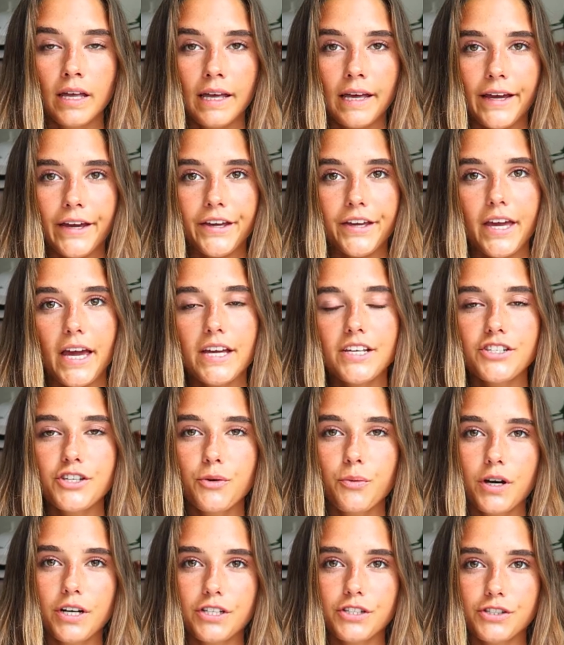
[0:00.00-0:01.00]
In case
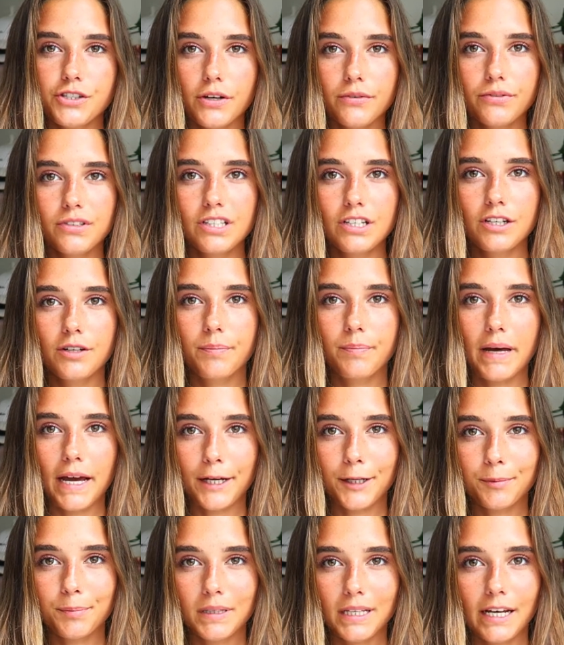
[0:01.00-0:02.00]
you want to soften the
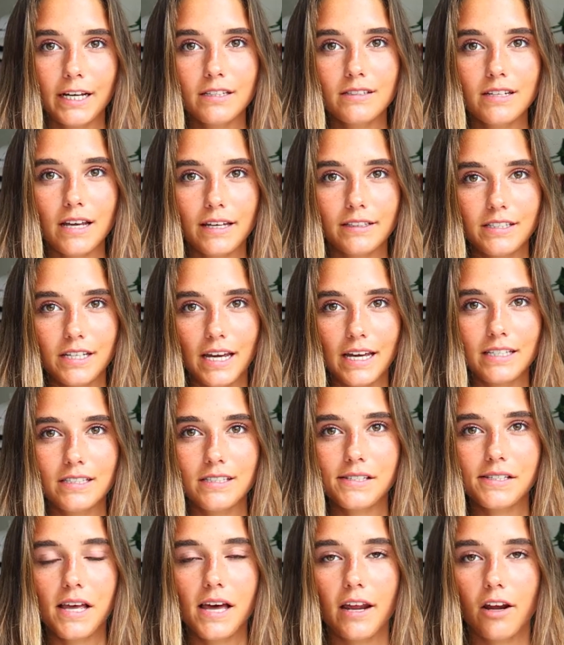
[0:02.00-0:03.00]
back plate at the
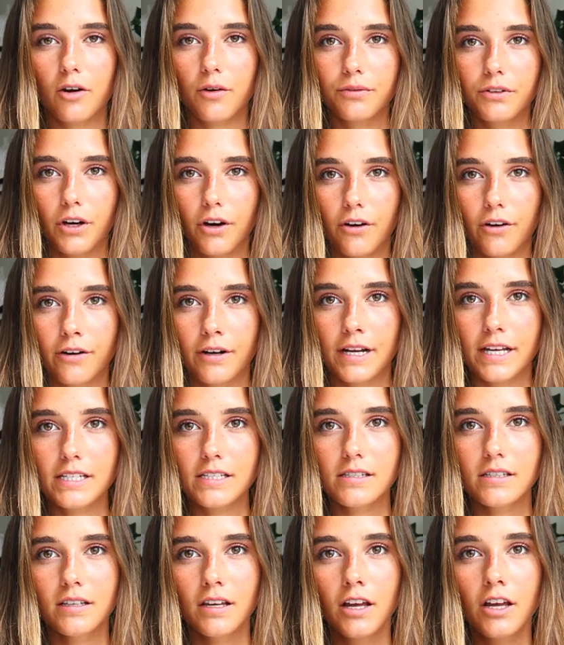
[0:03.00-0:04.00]
inside of the
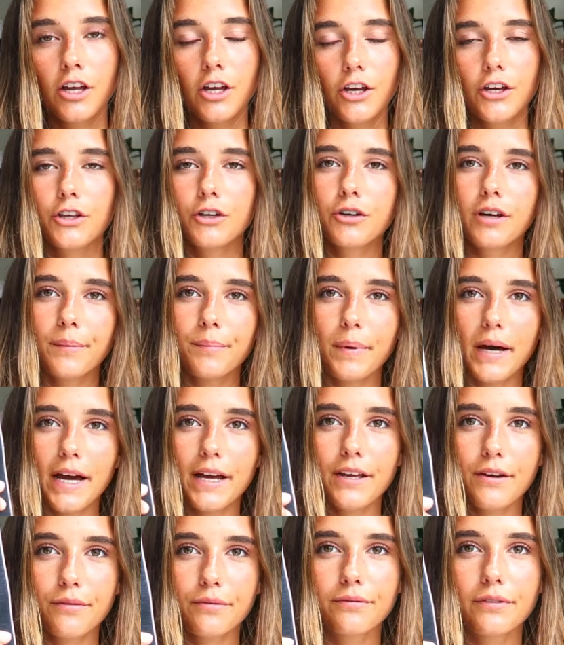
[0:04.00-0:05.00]
harness, you can buy
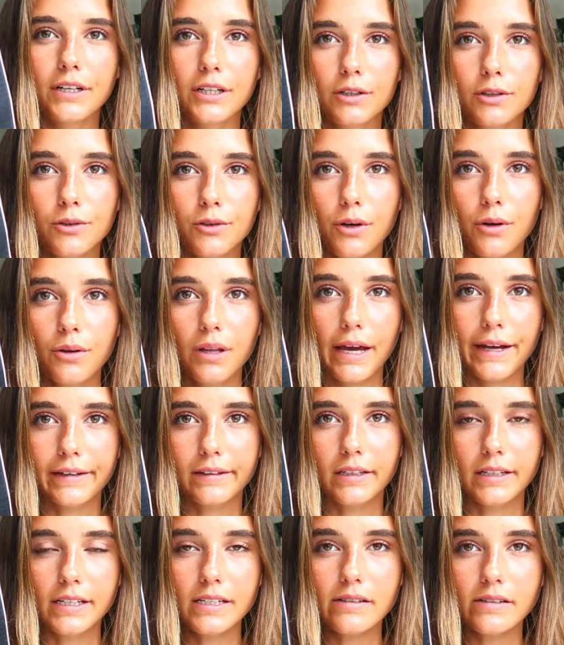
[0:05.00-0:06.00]
a Velcro like
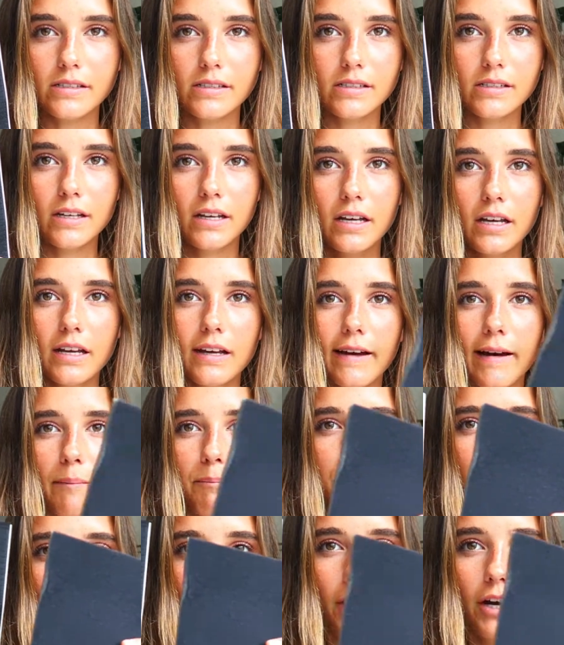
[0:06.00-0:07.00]
this
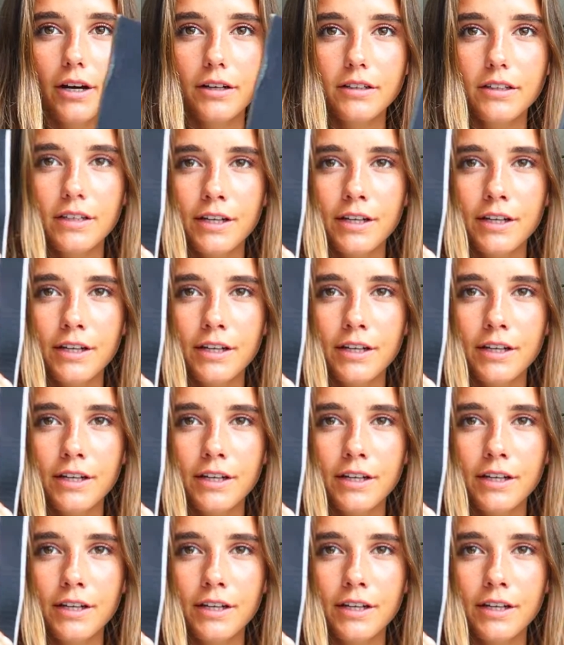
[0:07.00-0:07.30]
and put on the